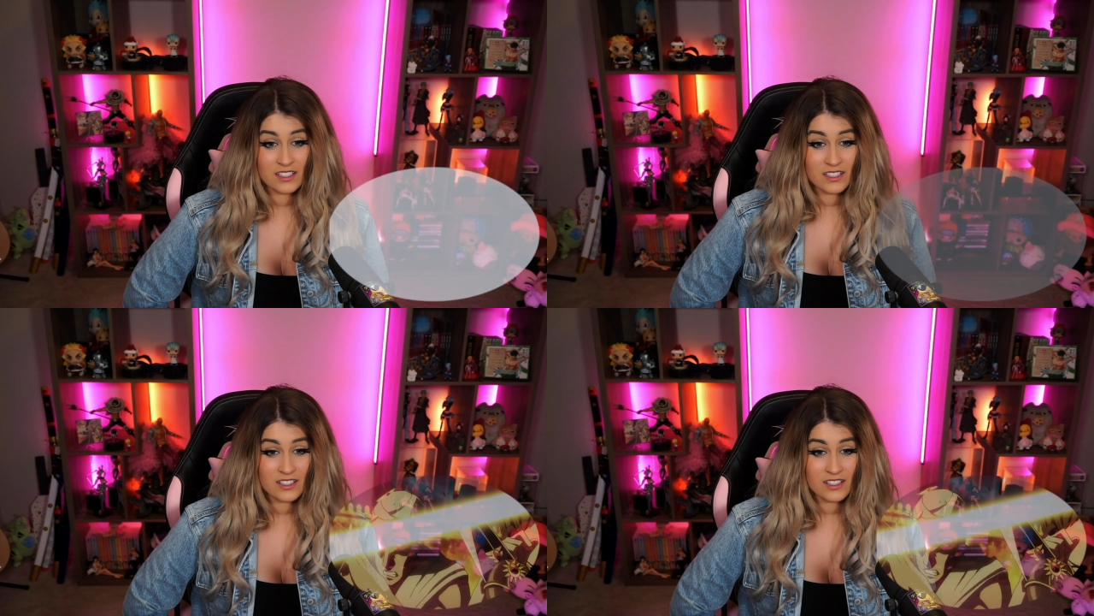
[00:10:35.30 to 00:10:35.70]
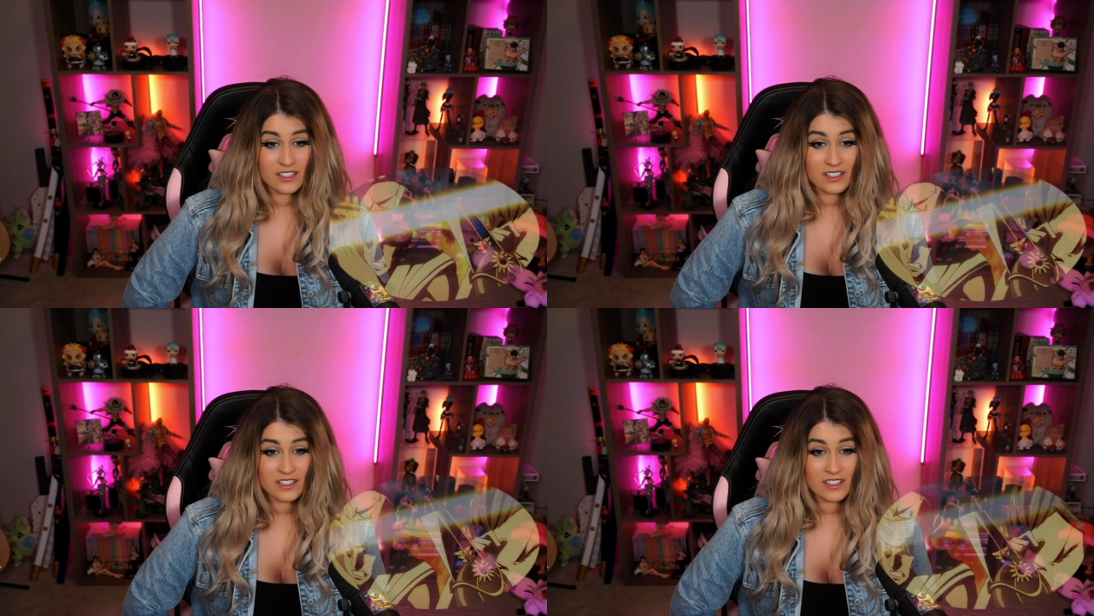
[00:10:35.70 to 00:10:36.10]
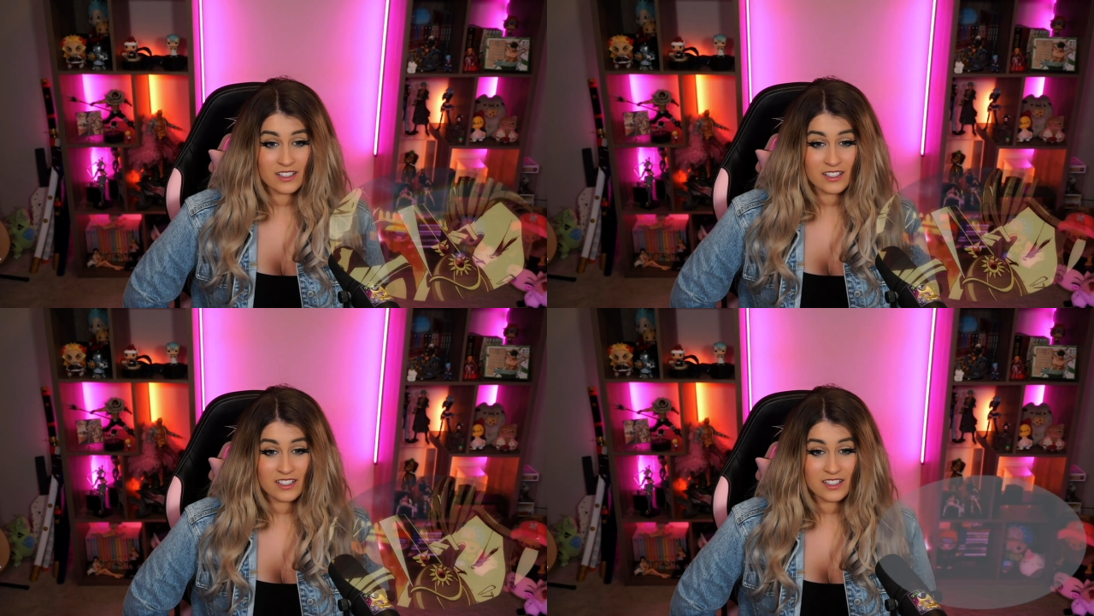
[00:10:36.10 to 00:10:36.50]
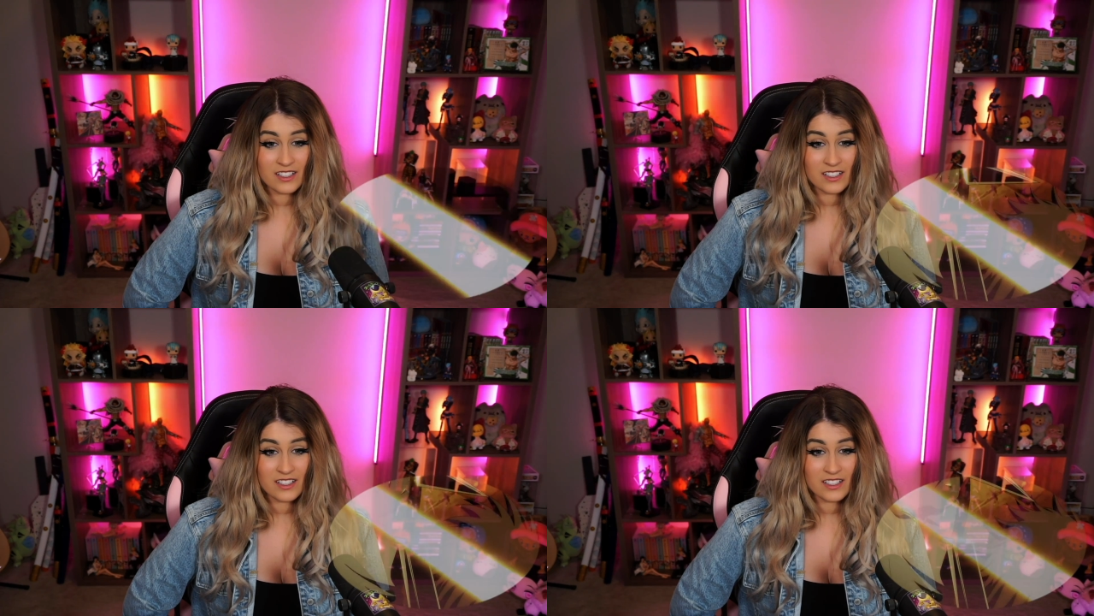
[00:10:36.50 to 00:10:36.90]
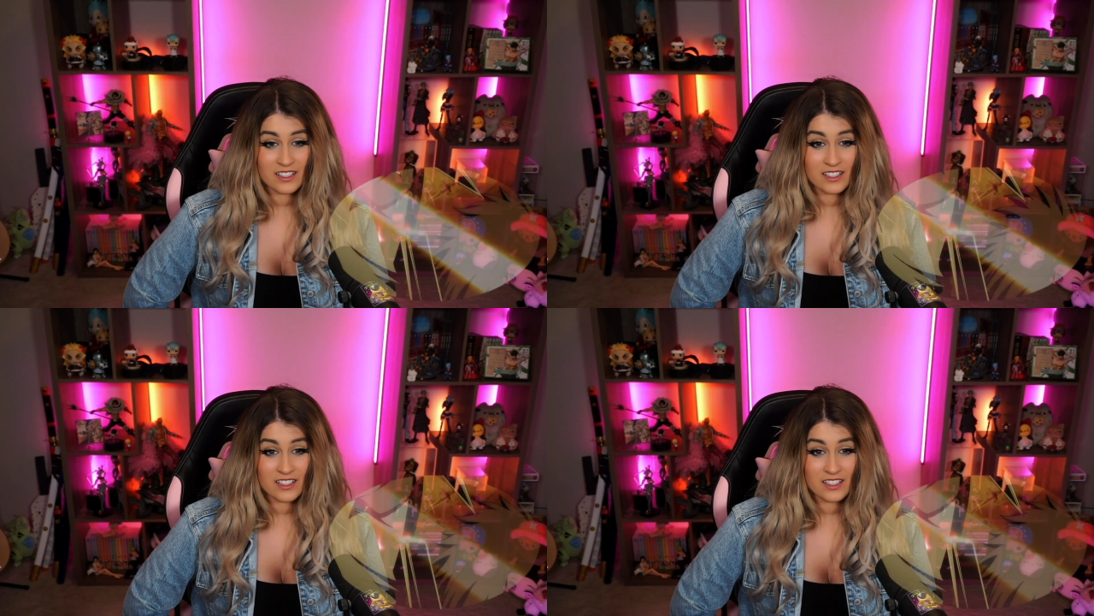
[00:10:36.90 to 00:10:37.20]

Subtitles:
No one is speaking in this clip.